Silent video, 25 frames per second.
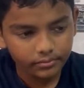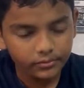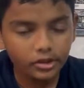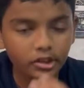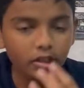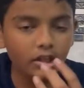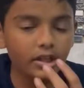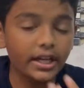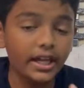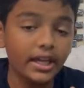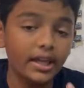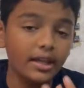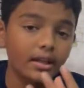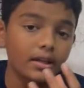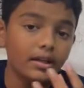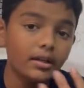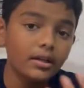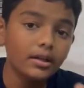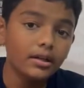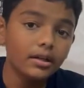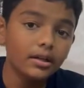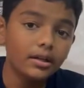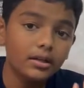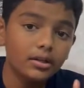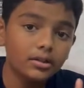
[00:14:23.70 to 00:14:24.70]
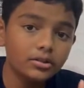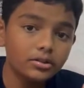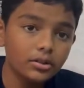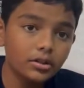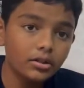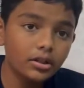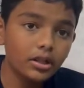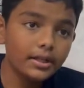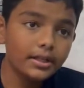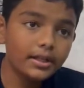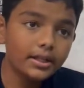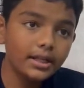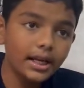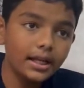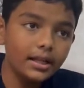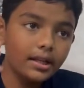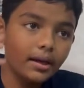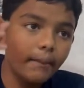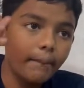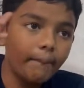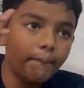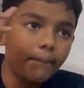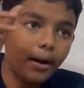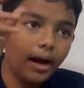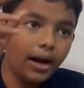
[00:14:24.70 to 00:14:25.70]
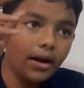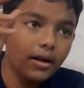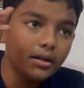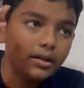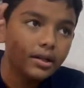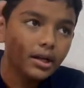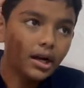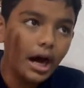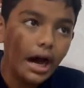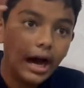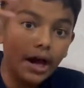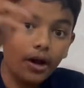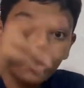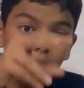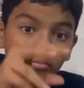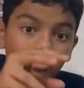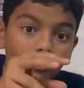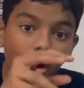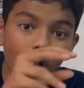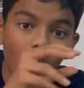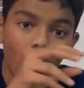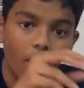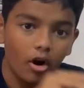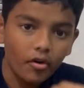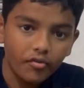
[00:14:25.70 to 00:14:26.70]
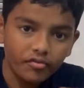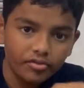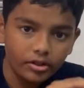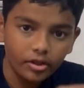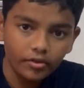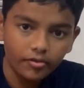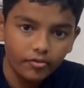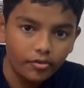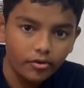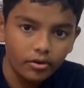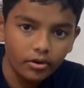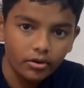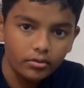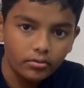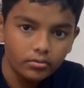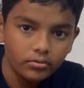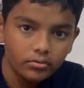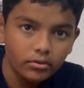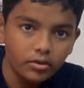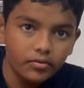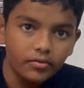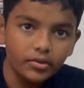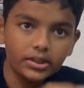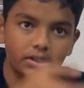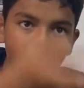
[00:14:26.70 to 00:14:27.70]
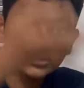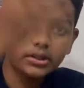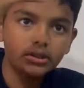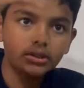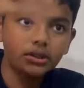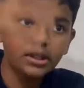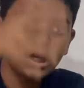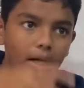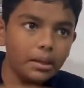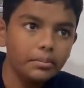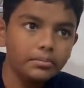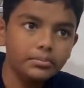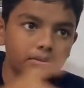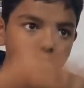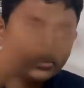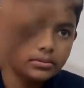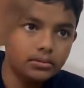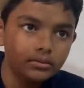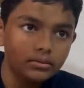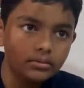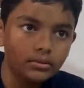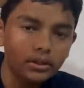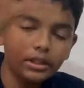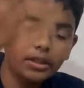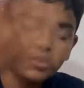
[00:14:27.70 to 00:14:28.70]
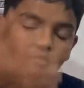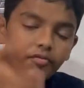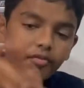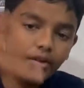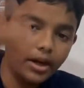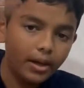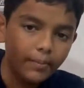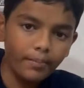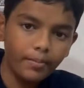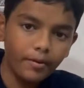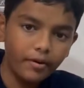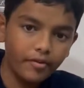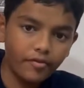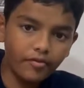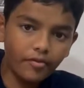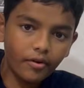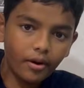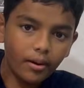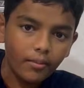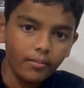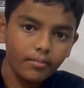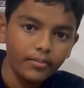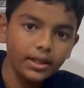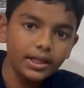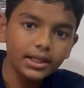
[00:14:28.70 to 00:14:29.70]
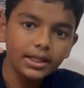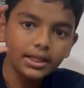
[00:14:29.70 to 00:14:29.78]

okay, so the aroma of the food which comes in the vapor form